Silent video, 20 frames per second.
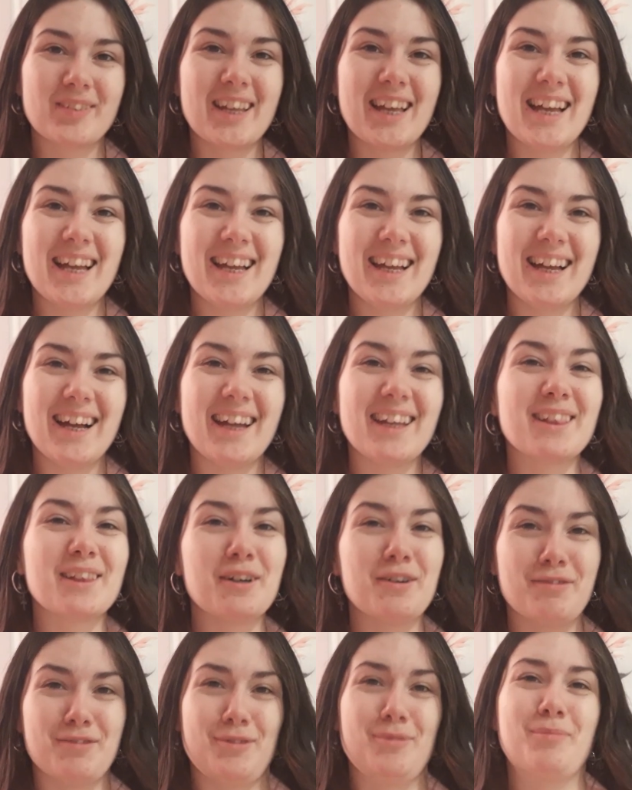I
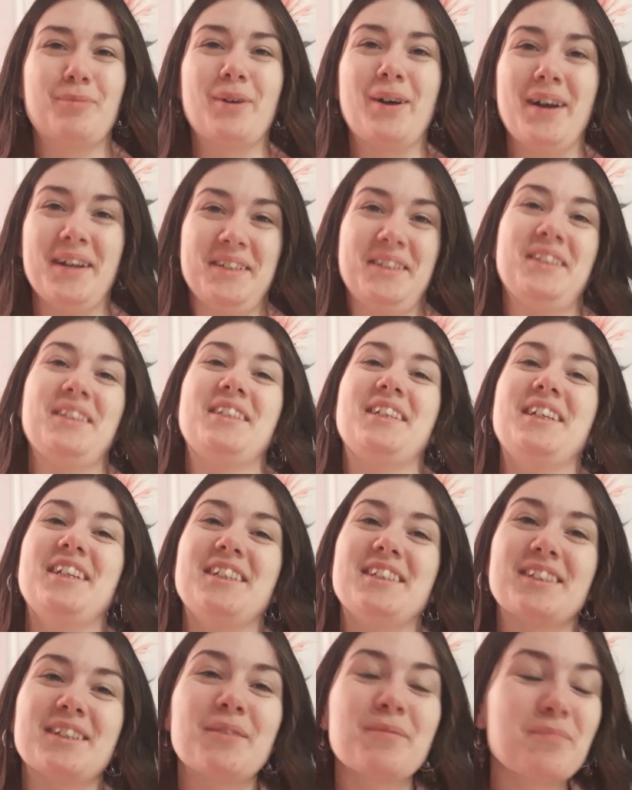love you,
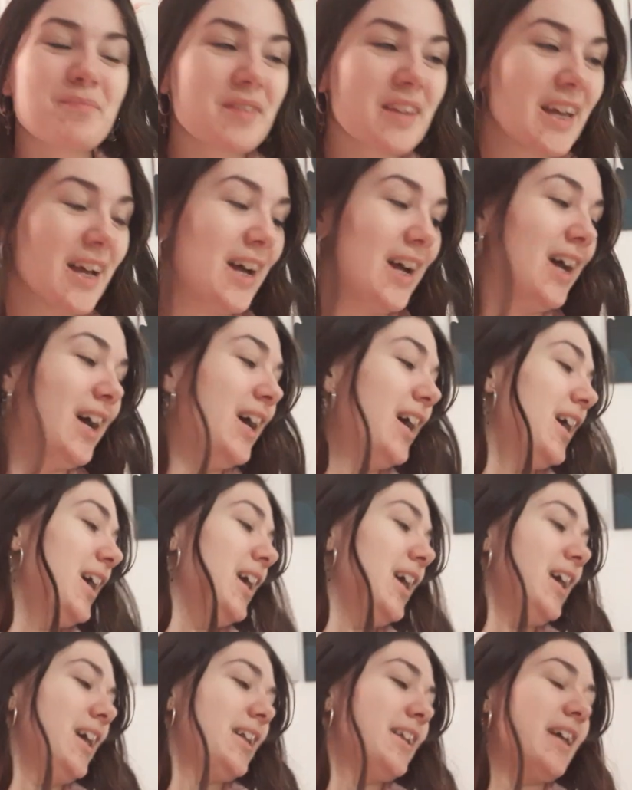Pisces.
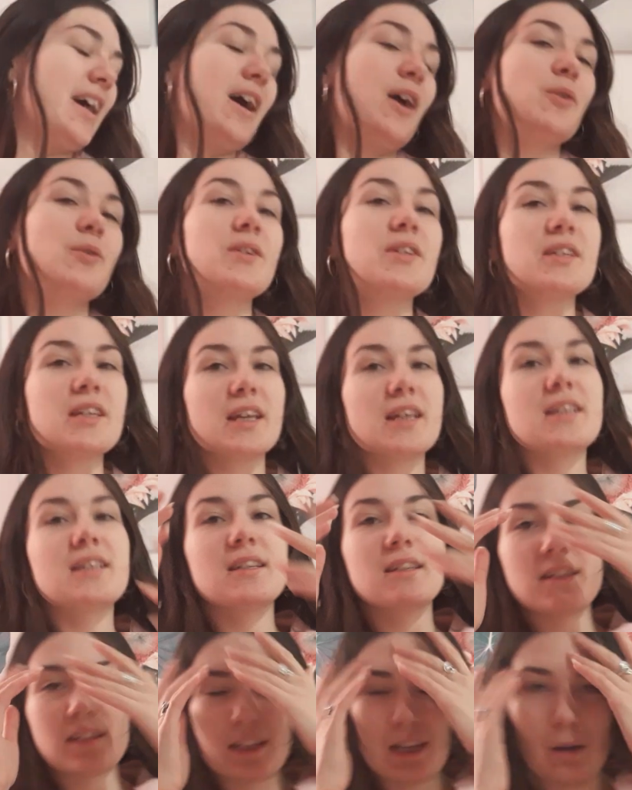Now,
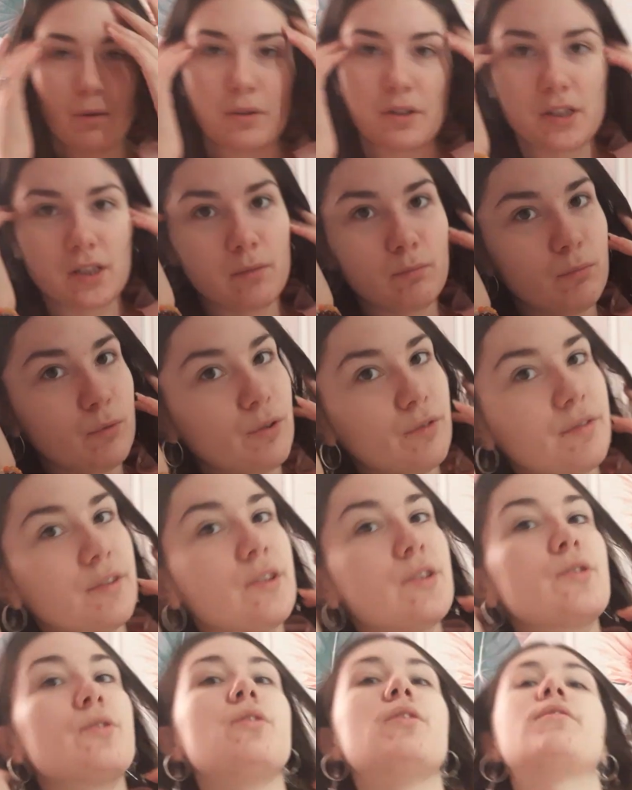Satan is going to move
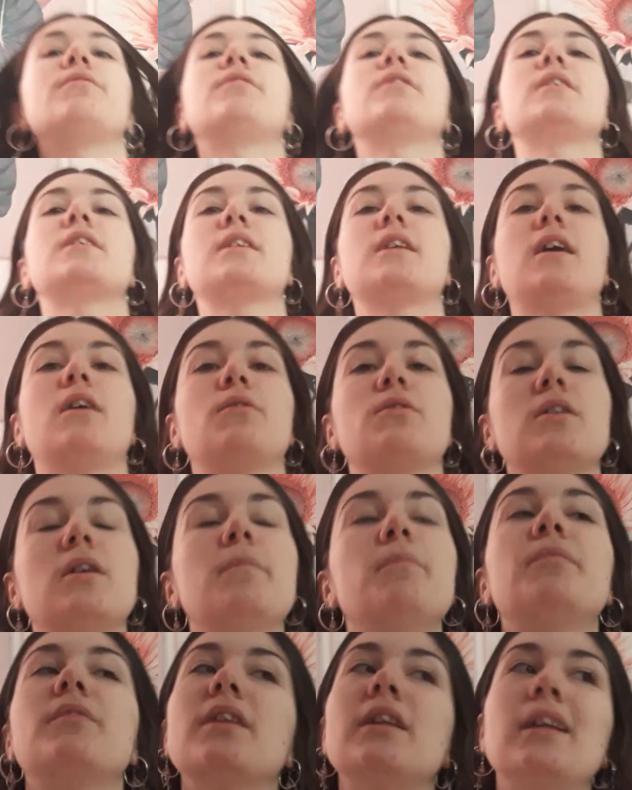into your first house.
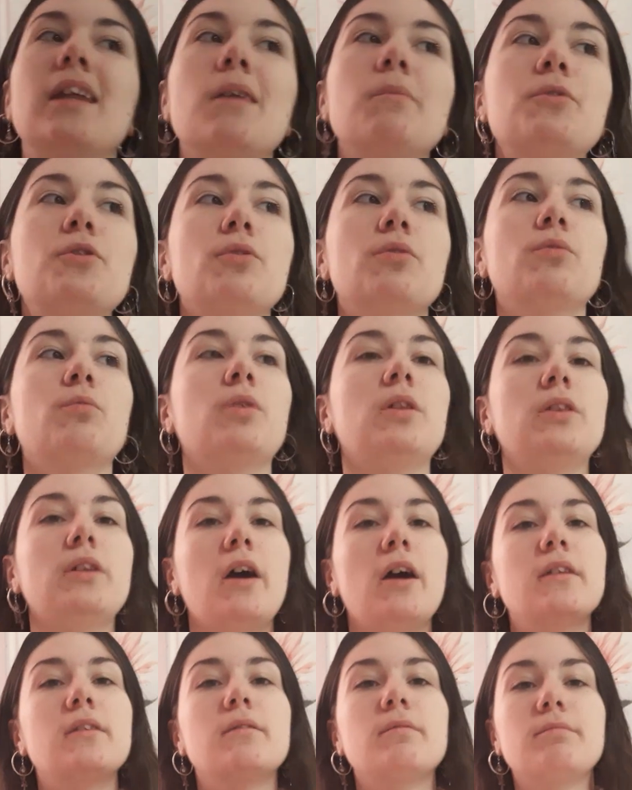Neptune will
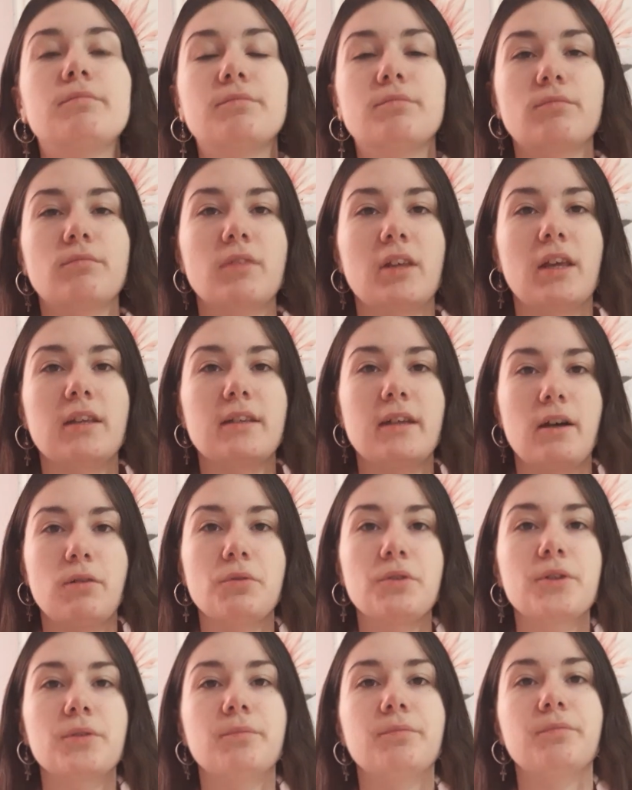not get
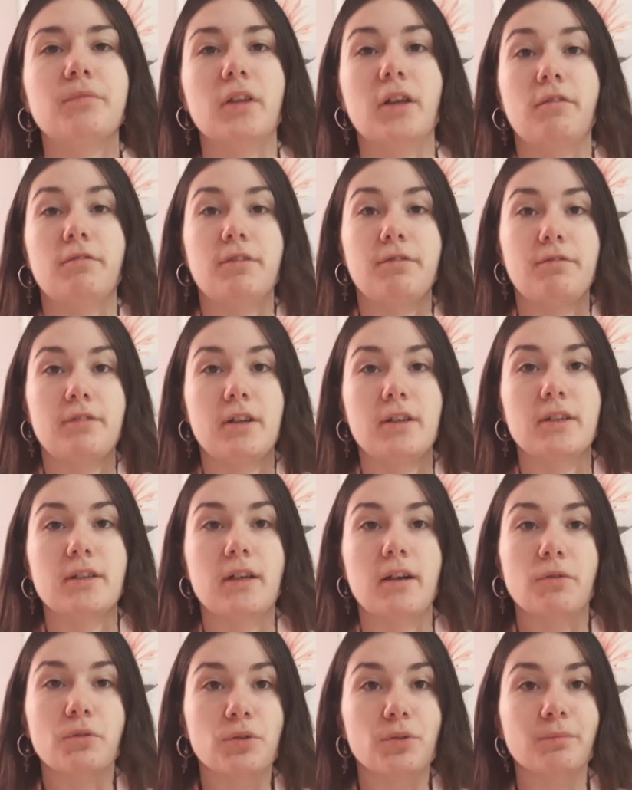out of the first
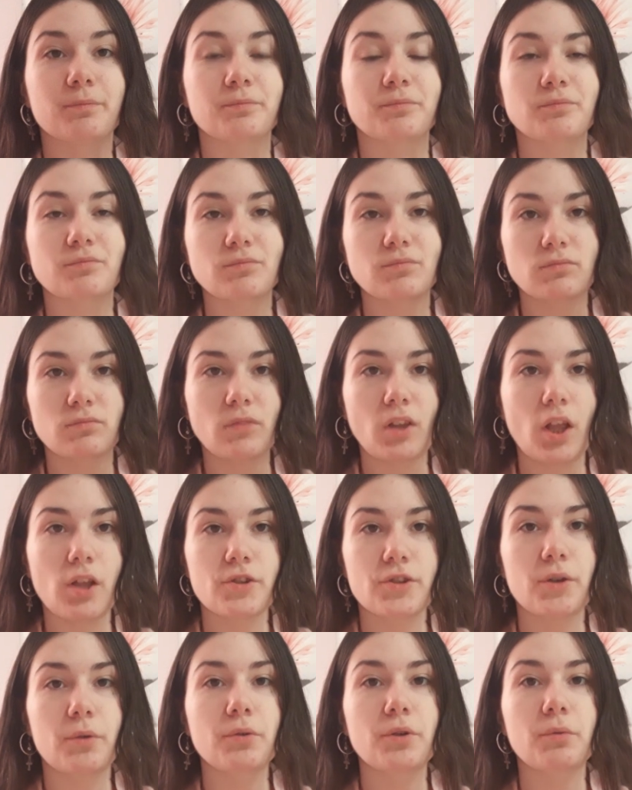house.
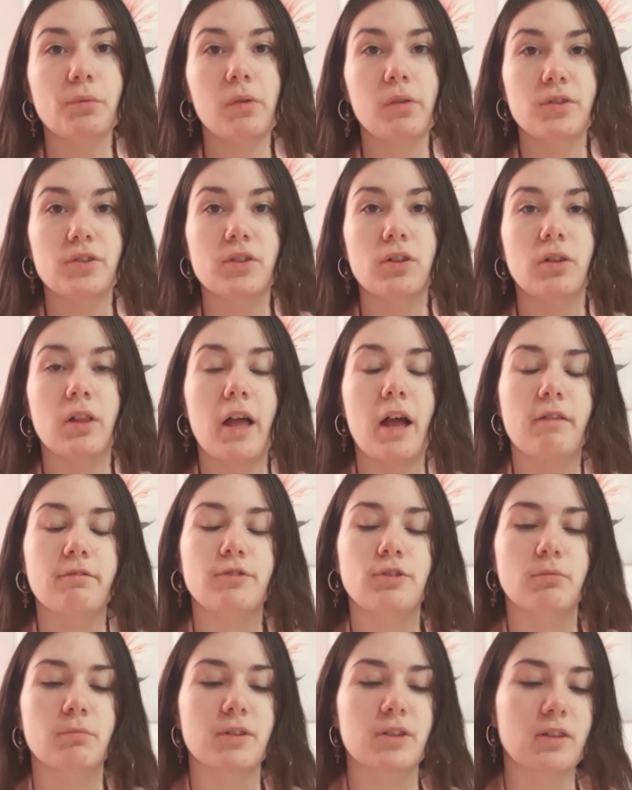So you will still have
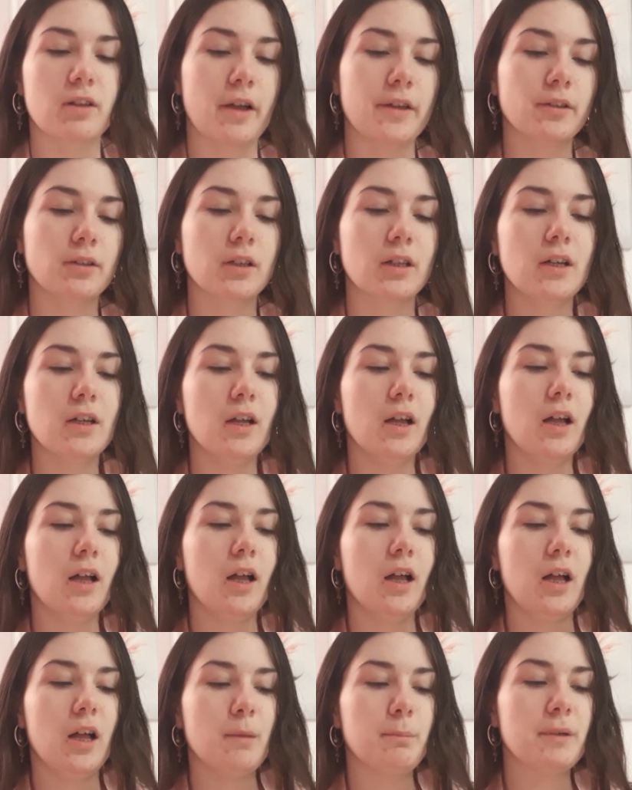domicile.
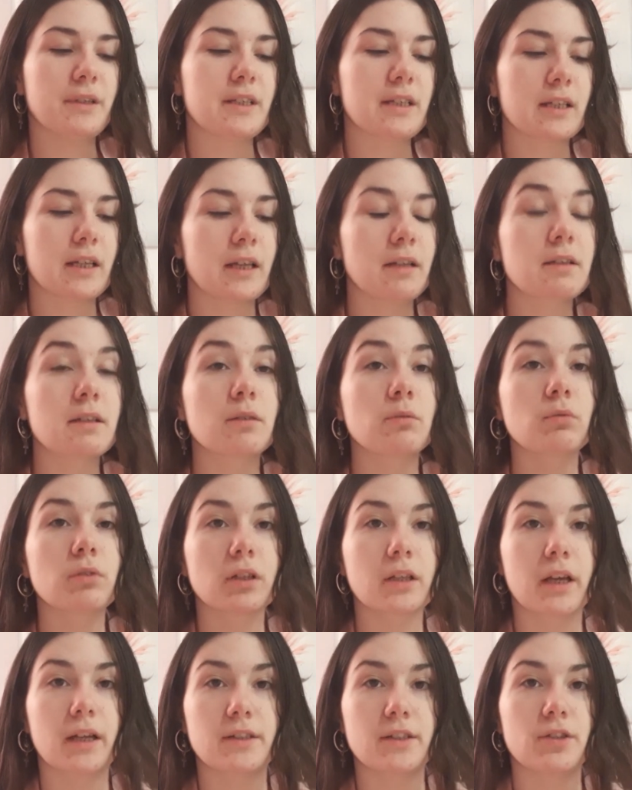But Satan
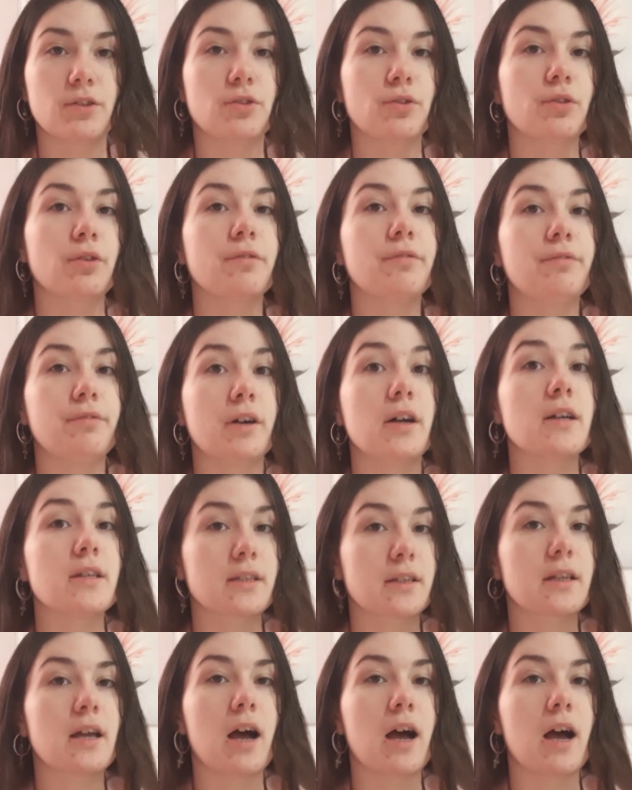will get into your first